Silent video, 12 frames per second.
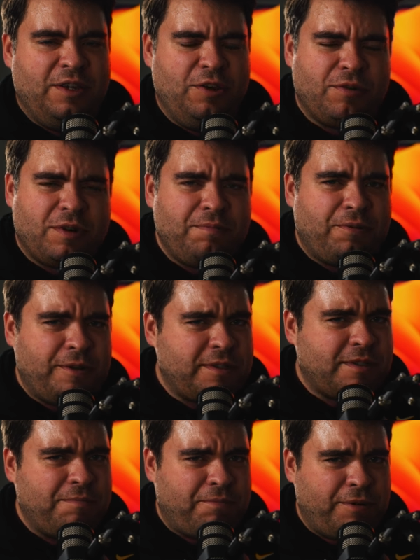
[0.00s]
you can put
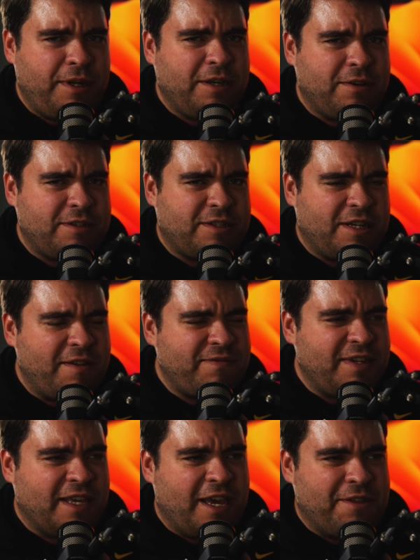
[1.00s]
some pretty good stuff
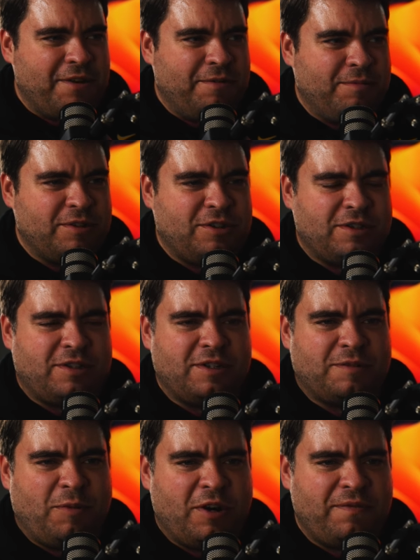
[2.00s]
together with just a
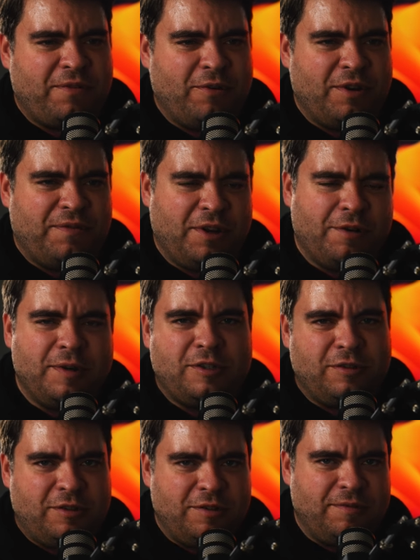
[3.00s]
smartphone if you know what
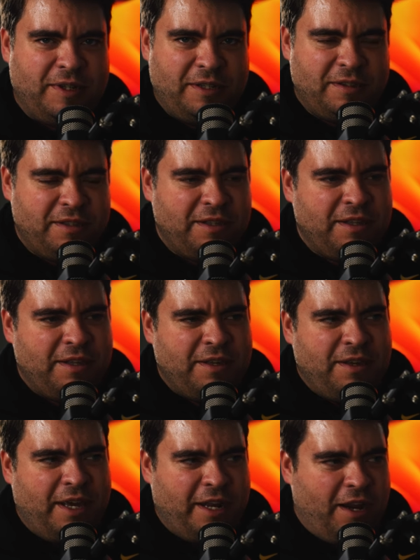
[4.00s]
you're doing.
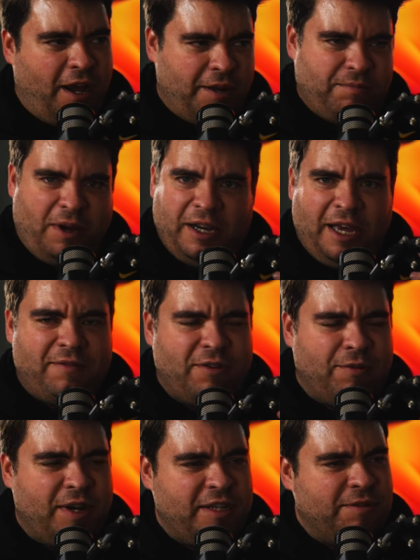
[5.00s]
And I have
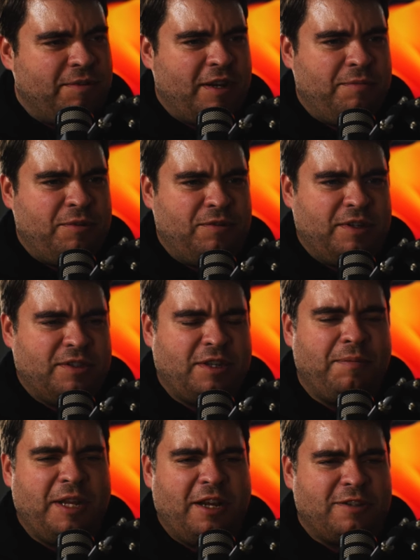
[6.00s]
no idea what I'm doing.
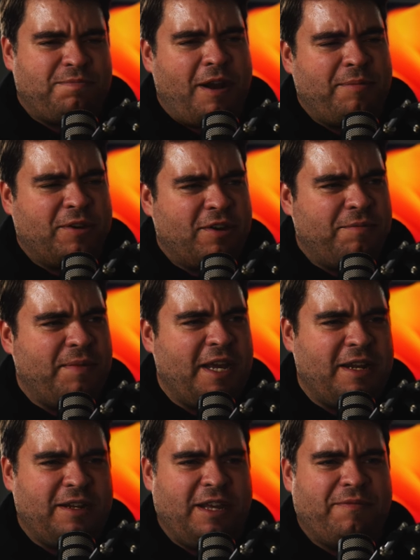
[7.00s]
Somebody else probably could have made
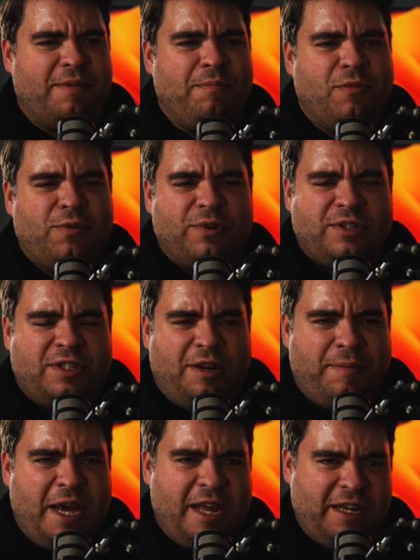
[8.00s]
it even more
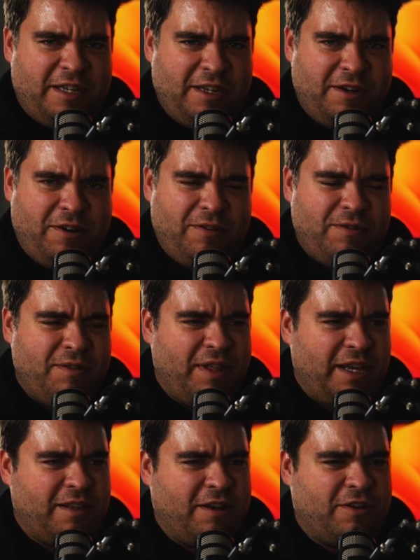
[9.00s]
cinematic, you know,
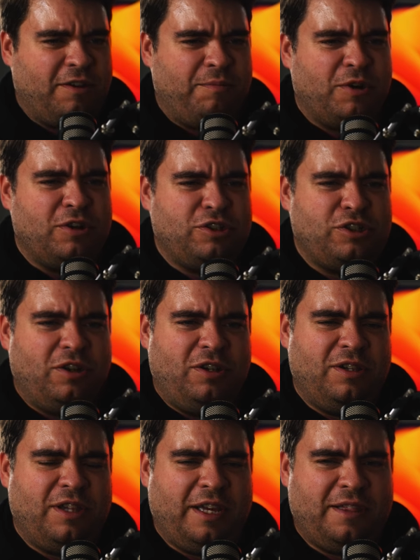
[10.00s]
like the commercial.
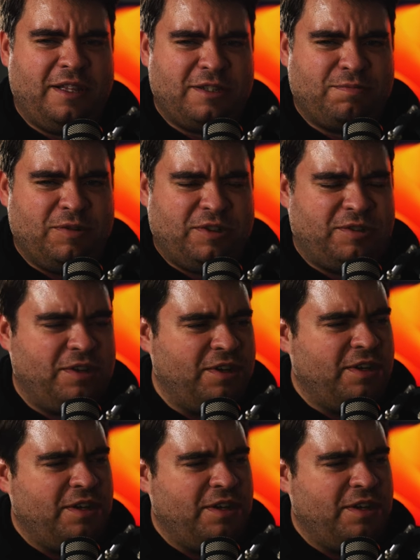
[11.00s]
Like this